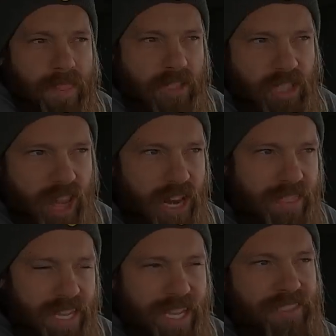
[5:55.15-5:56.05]
There's a lot
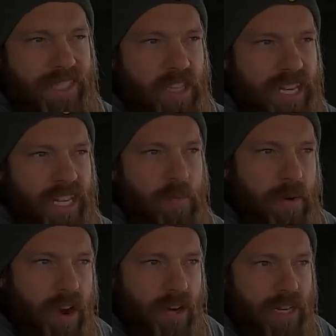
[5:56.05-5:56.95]
of things that you need to
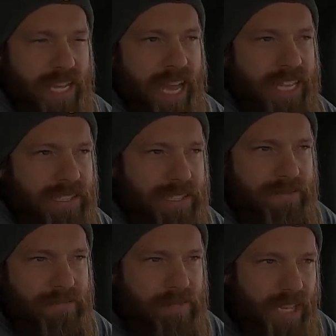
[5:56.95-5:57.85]
prioritize
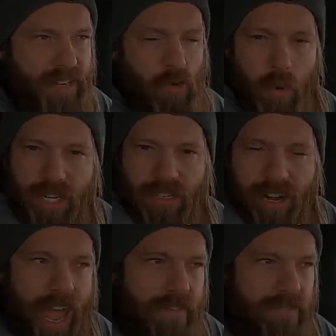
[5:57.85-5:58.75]
in your
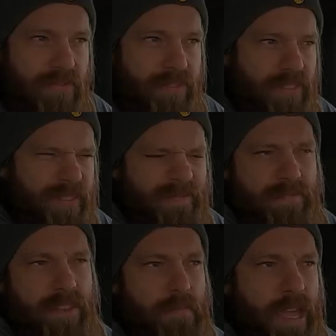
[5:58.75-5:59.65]
winter life
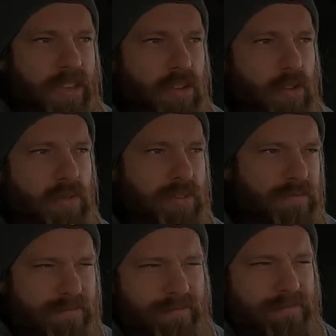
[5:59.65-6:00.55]
that make you,
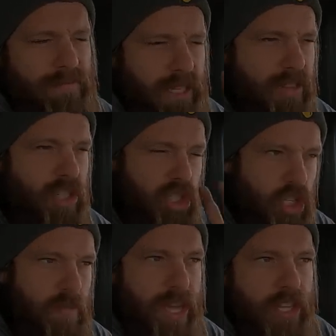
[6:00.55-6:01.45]
that
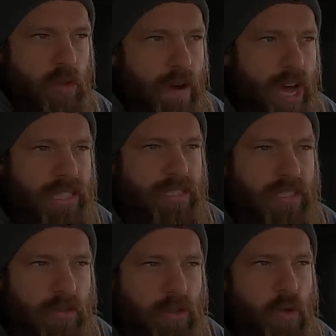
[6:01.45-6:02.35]
should make you pause
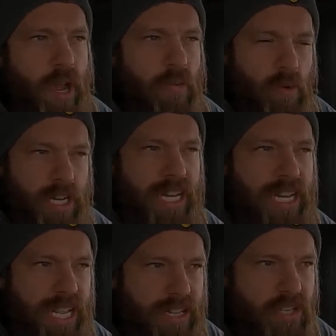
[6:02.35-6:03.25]
and go, do I really
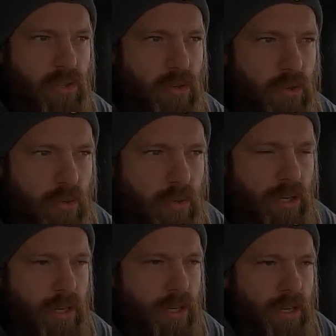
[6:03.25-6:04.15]
need to